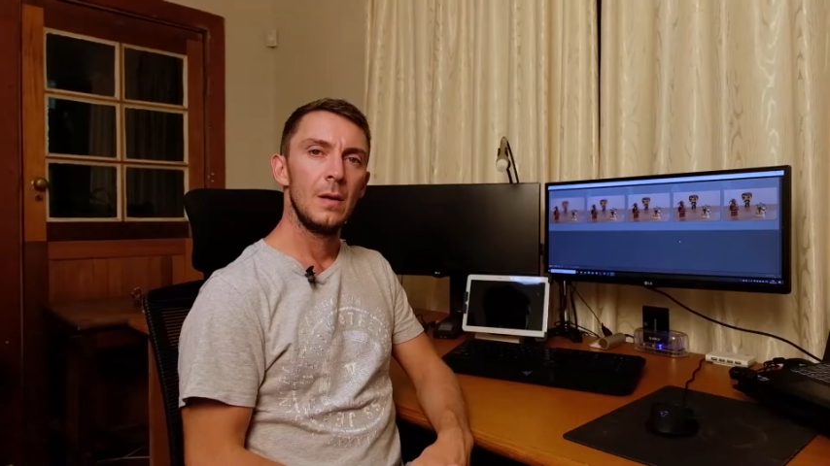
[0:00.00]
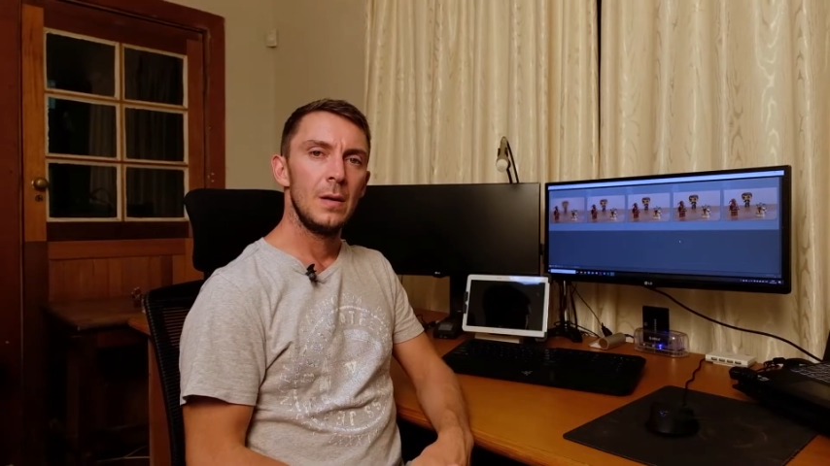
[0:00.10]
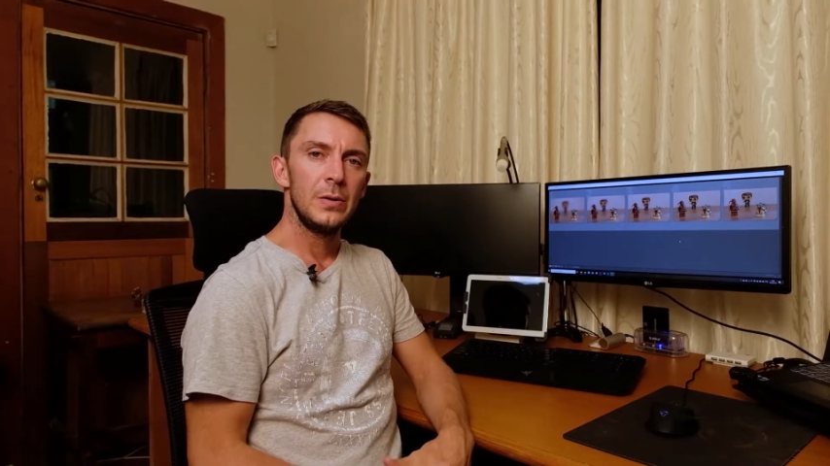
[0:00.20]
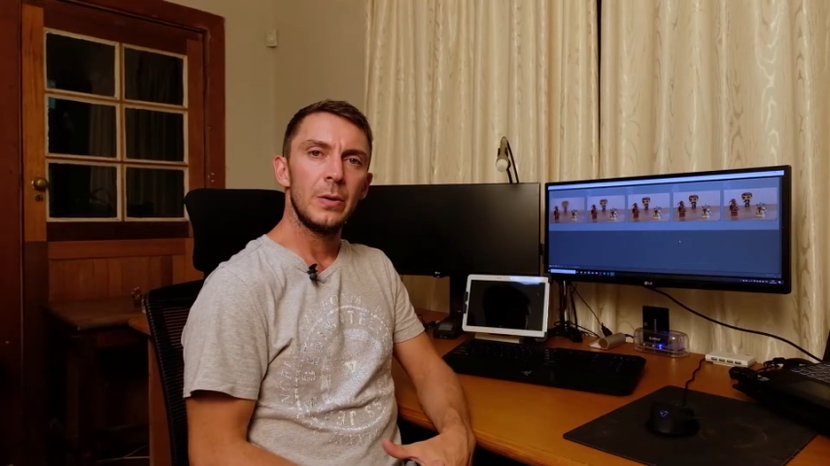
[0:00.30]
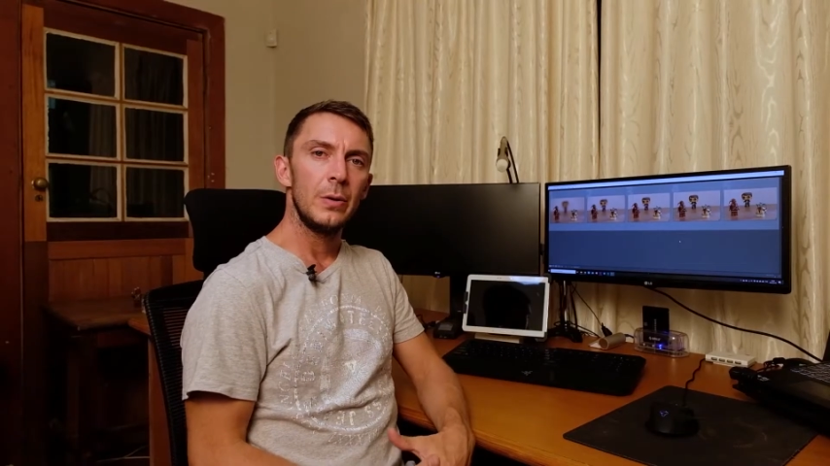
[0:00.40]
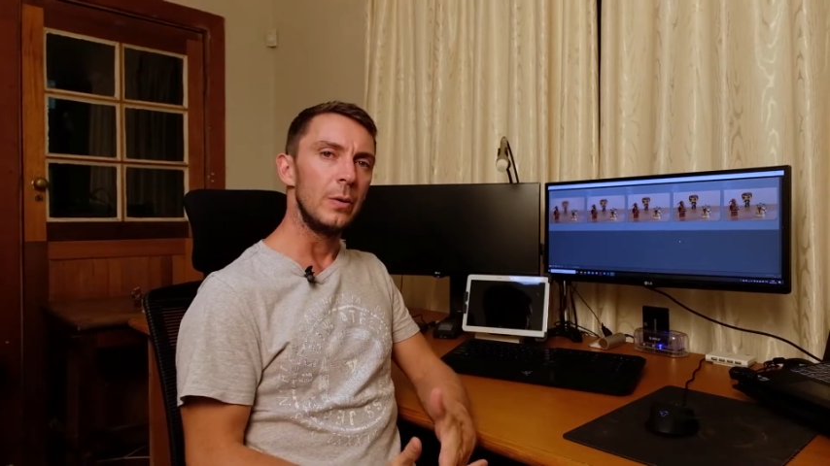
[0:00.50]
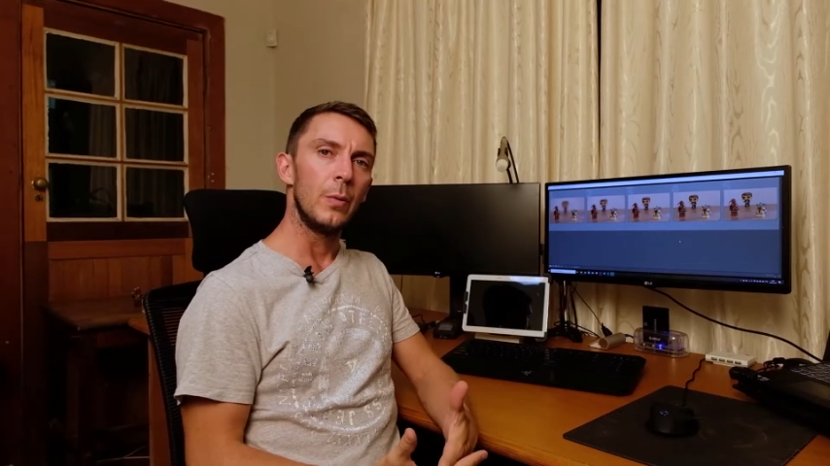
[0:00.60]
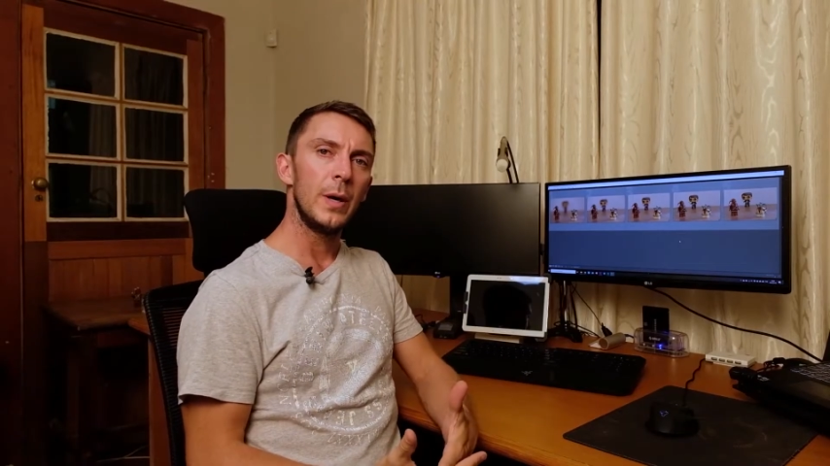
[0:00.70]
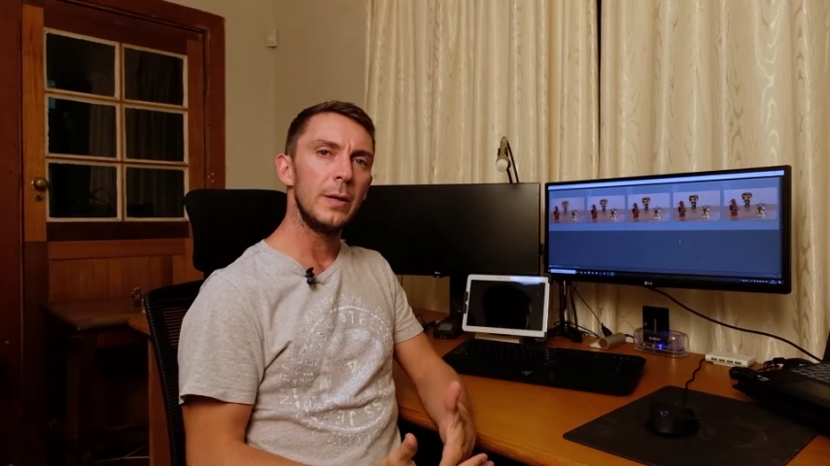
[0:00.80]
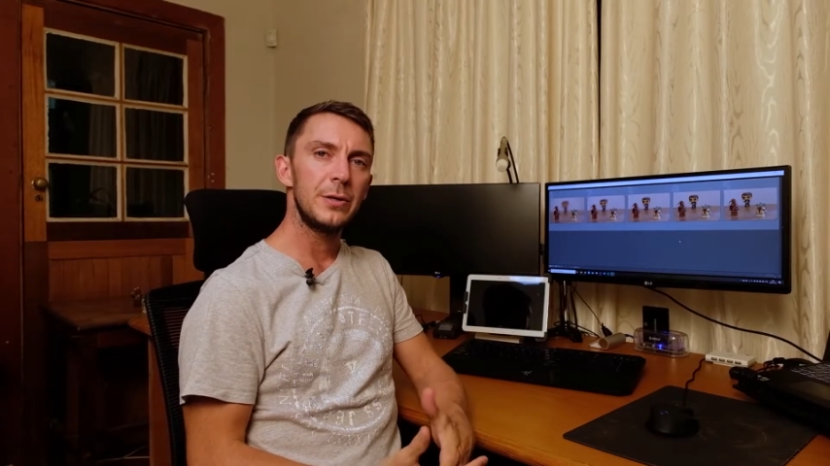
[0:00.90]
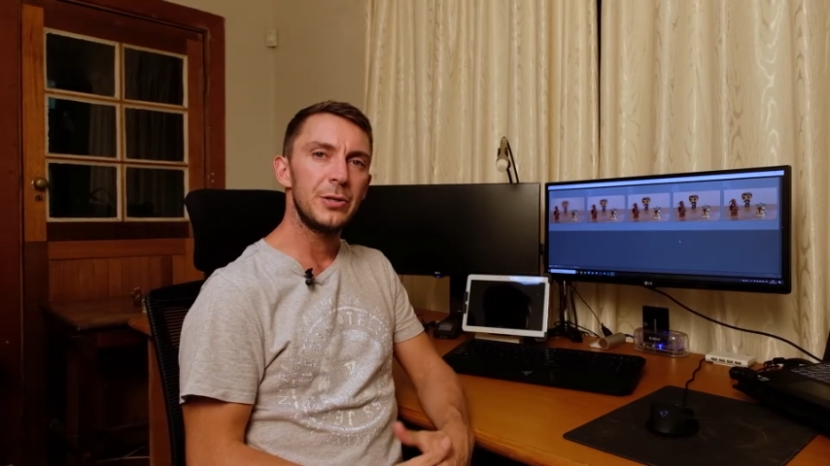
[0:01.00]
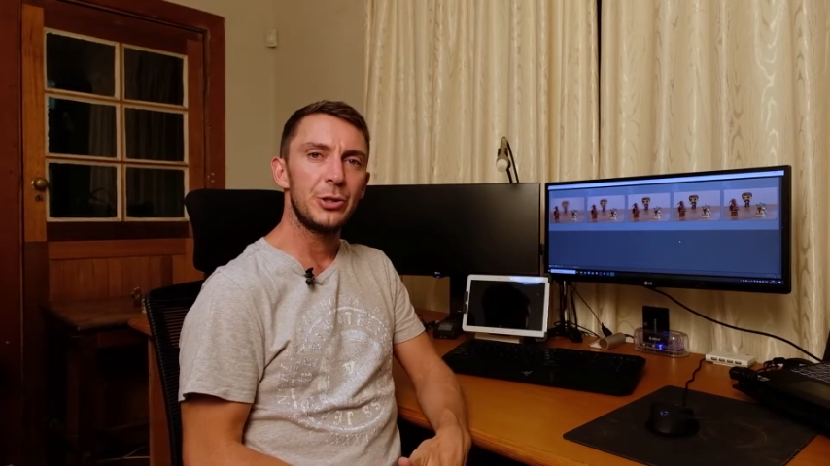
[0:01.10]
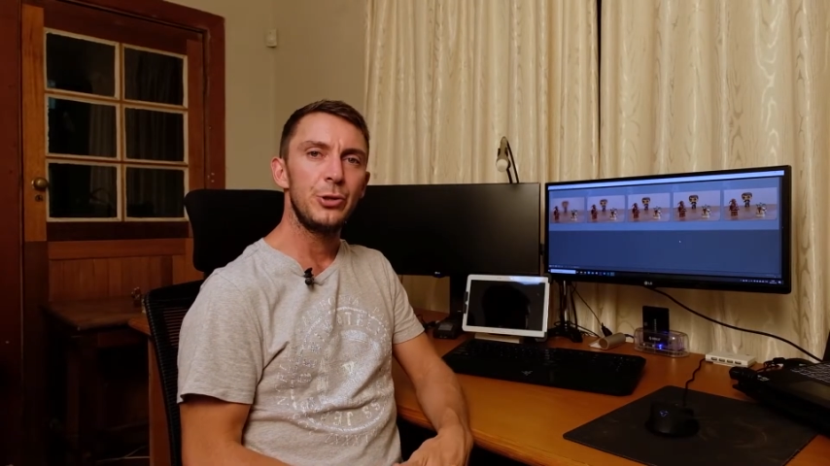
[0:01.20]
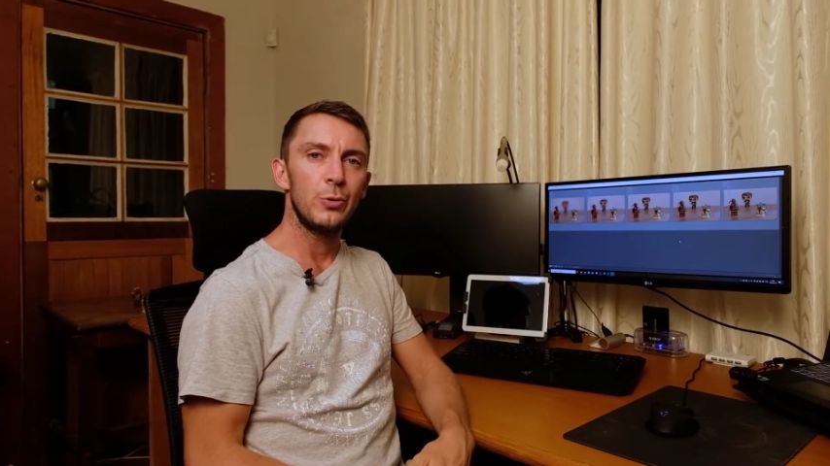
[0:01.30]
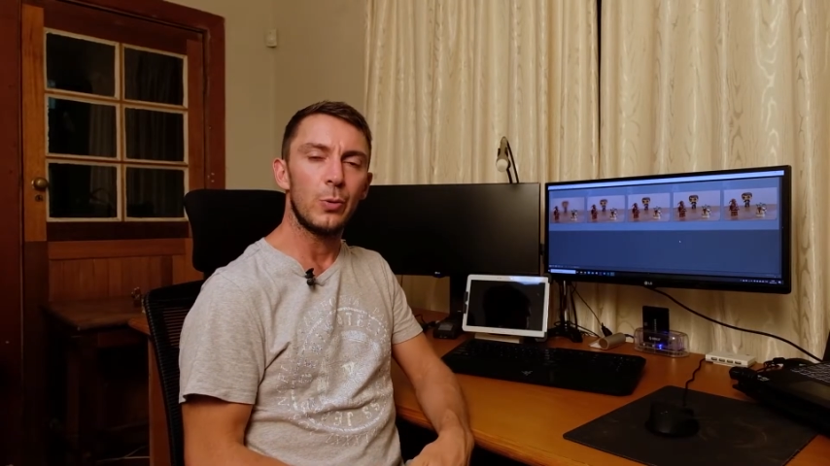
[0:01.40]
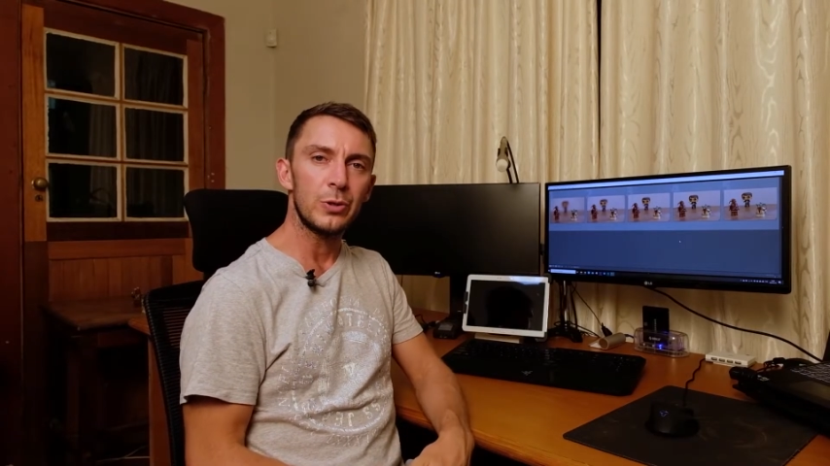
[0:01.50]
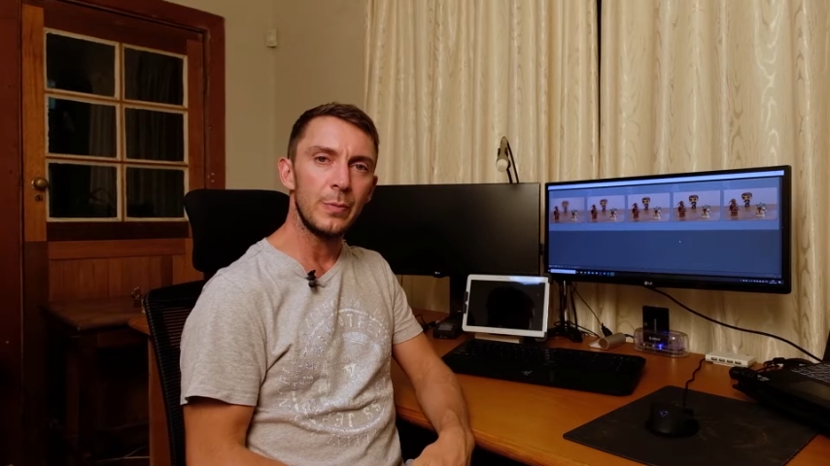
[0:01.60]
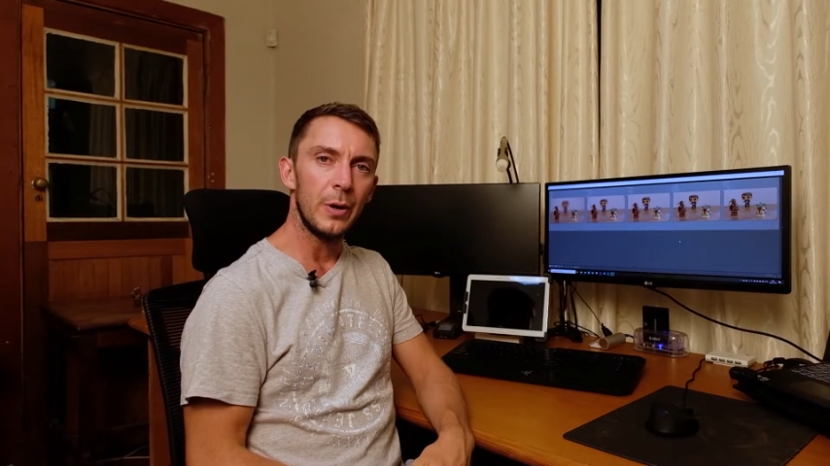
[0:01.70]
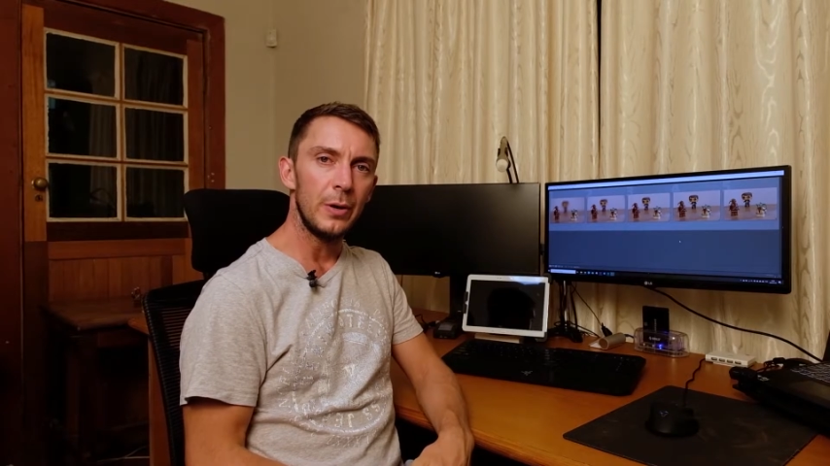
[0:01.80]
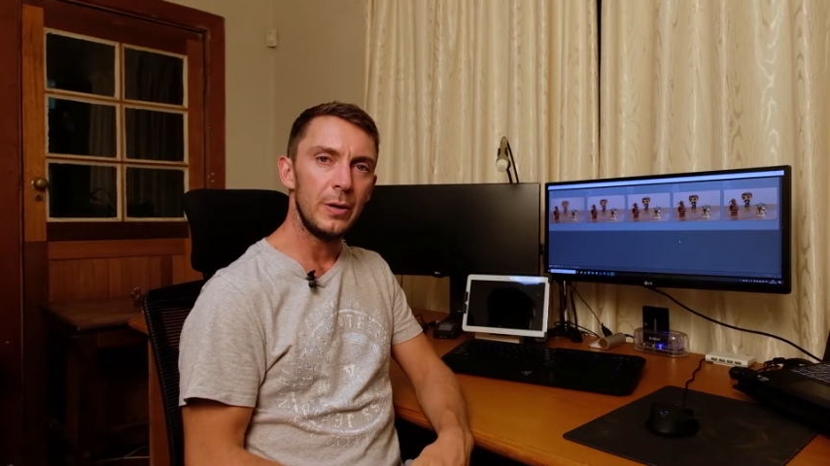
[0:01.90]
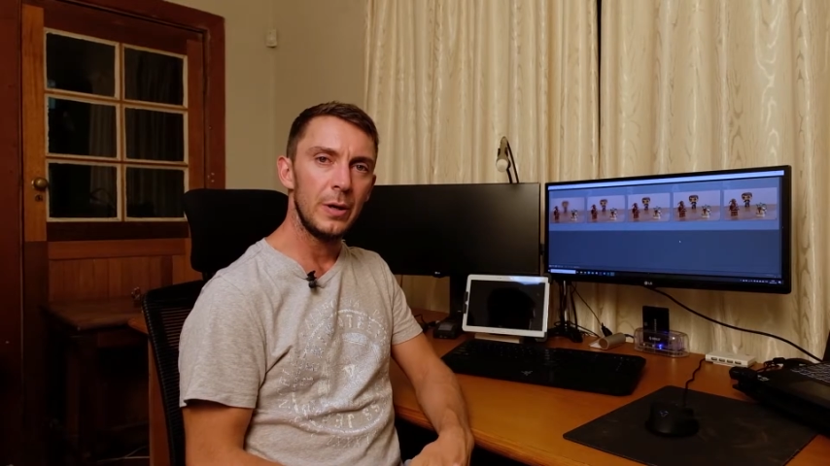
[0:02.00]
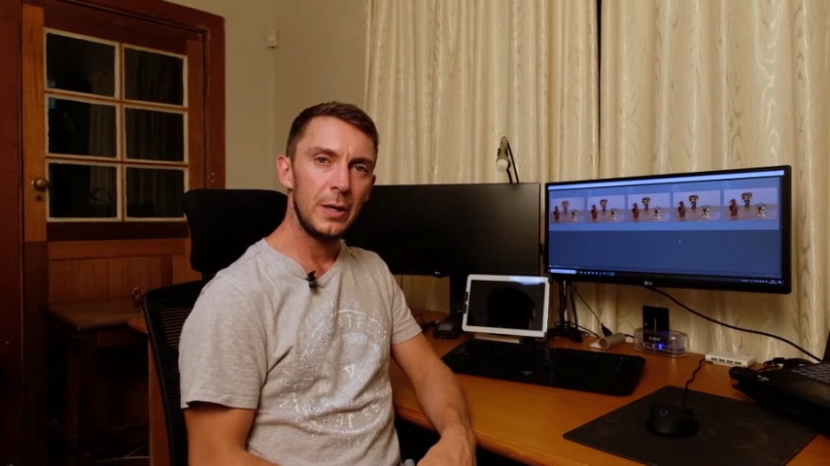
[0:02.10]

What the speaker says: So why not just shoot auto mode